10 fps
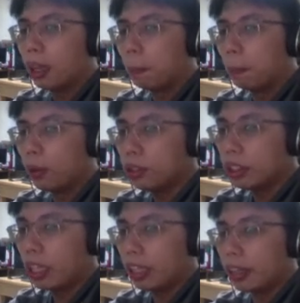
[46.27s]
post
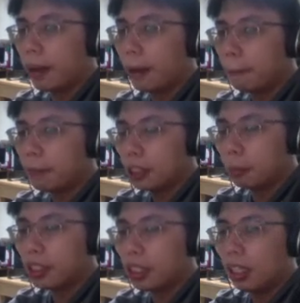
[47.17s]
data,
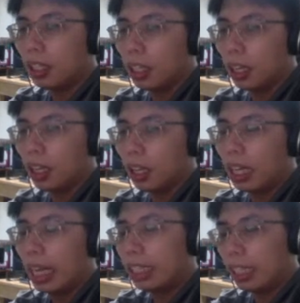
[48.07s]
especially
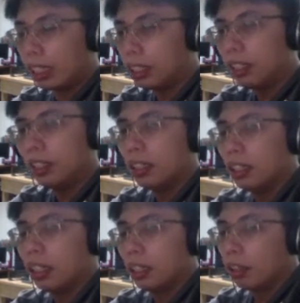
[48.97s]
log in
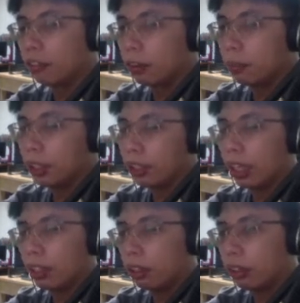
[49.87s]
from your
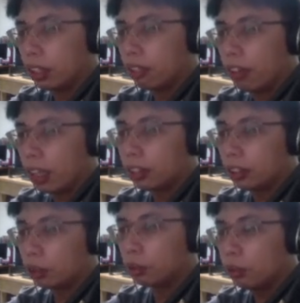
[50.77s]
Android device
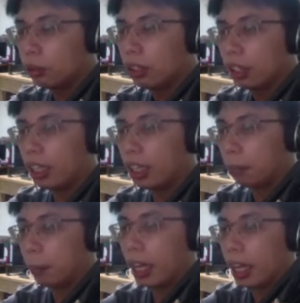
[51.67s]
to an
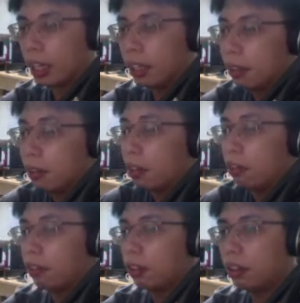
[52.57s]
API
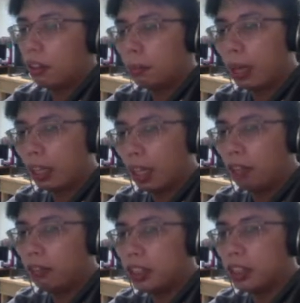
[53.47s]
backend,
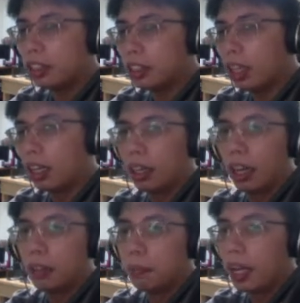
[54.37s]
which is
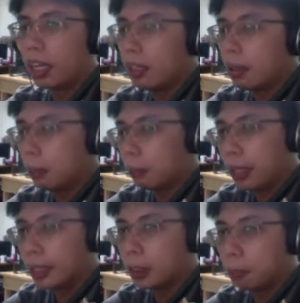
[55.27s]
run by
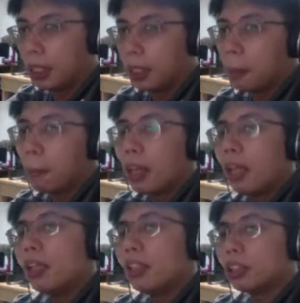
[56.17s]
PHP.
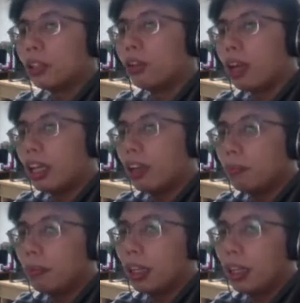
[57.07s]
So I have
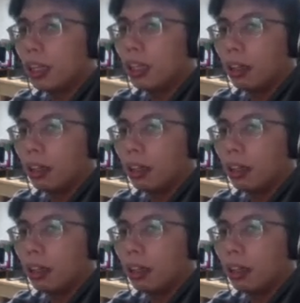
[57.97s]
my